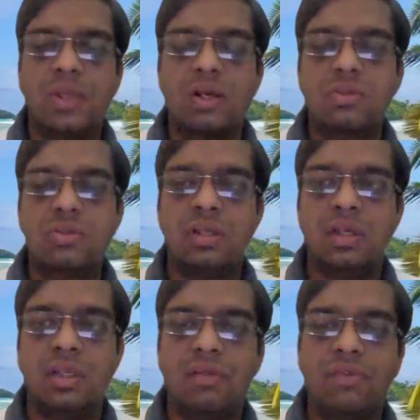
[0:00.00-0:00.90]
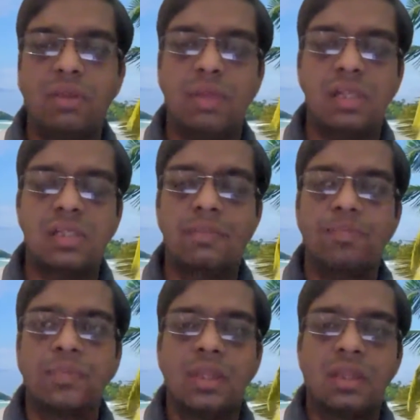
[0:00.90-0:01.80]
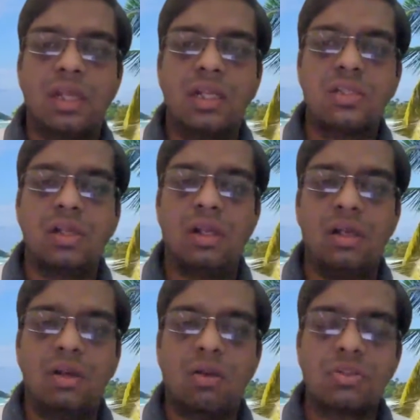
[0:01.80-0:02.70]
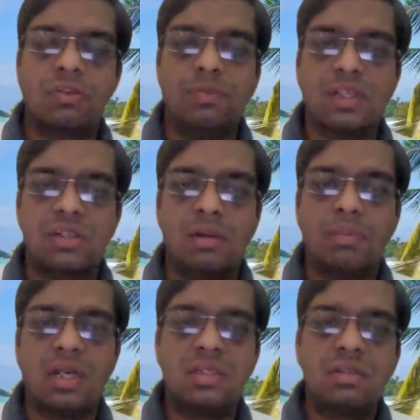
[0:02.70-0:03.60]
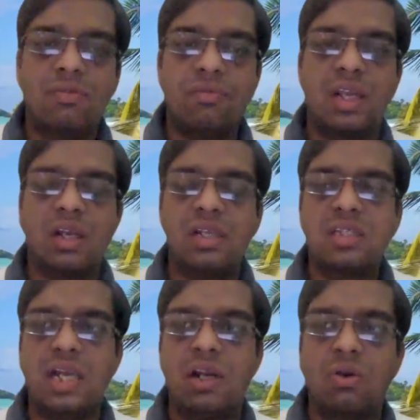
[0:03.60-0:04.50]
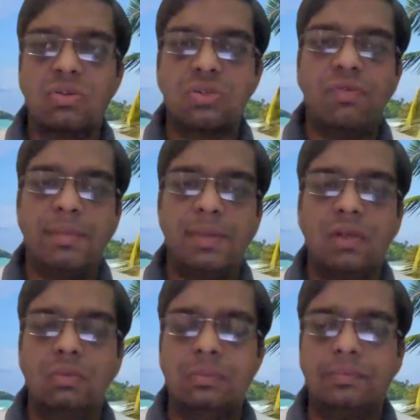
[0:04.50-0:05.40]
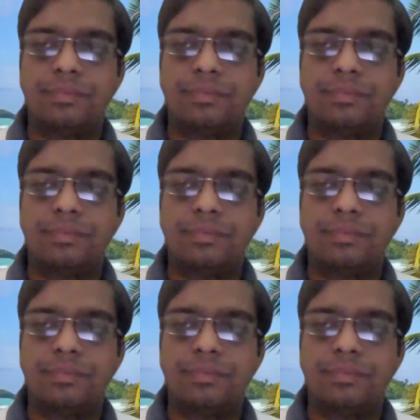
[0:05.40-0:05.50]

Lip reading: There is in the females, there is loss of muscle mass, weakness, and loss of libido.